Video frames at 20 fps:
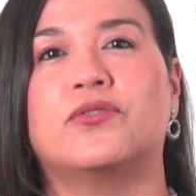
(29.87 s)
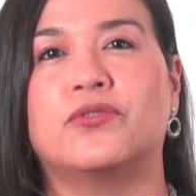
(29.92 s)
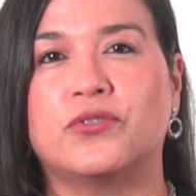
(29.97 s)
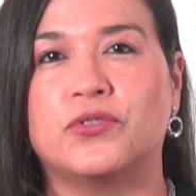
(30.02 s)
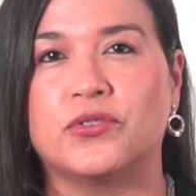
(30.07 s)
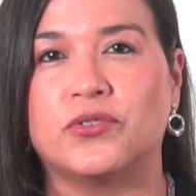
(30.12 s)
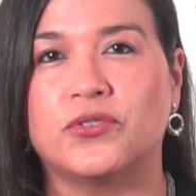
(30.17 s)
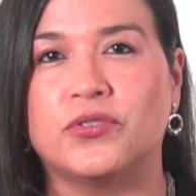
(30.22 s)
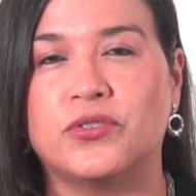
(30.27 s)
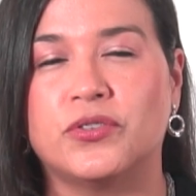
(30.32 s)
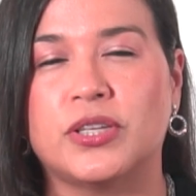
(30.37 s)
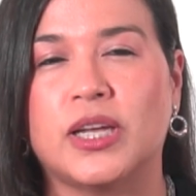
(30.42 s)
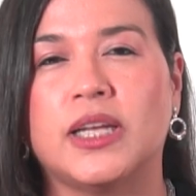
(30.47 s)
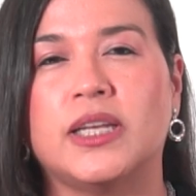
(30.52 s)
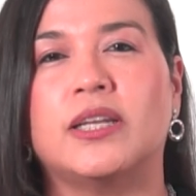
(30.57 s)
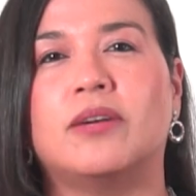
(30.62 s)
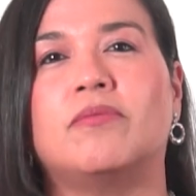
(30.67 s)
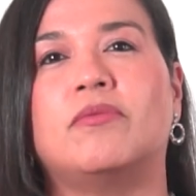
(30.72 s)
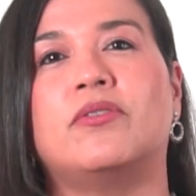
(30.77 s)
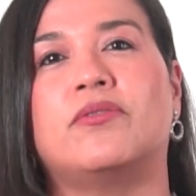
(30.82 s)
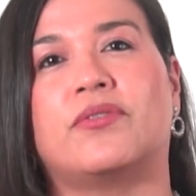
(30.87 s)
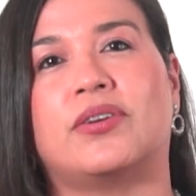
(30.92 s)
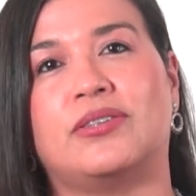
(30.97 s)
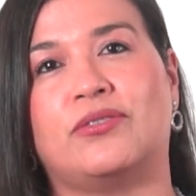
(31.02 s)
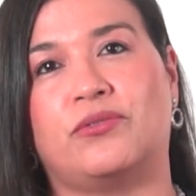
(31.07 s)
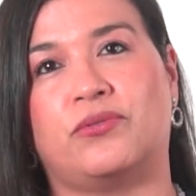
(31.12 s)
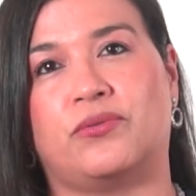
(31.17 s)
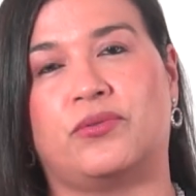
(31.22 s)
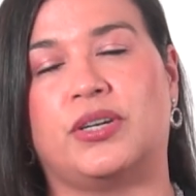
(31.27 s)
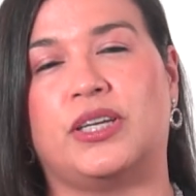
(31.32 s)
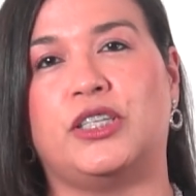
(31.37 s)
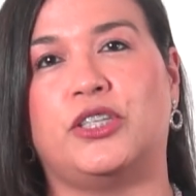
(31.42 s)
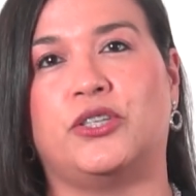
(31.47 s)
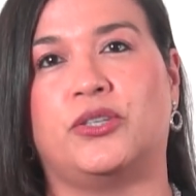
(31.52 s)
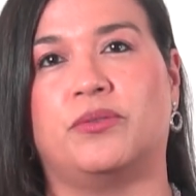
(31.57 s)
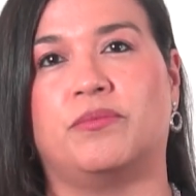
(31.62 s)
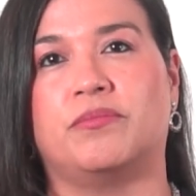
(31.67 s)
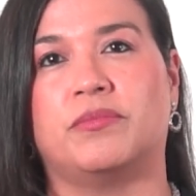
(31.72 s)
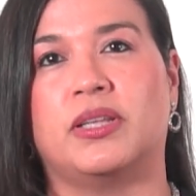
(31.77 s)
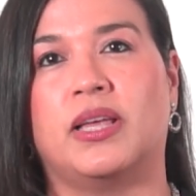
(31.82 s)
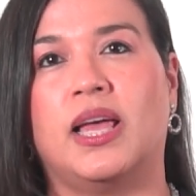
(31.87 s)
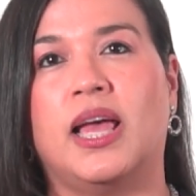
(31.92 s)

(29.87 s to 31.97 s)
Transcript: sustainable restoration,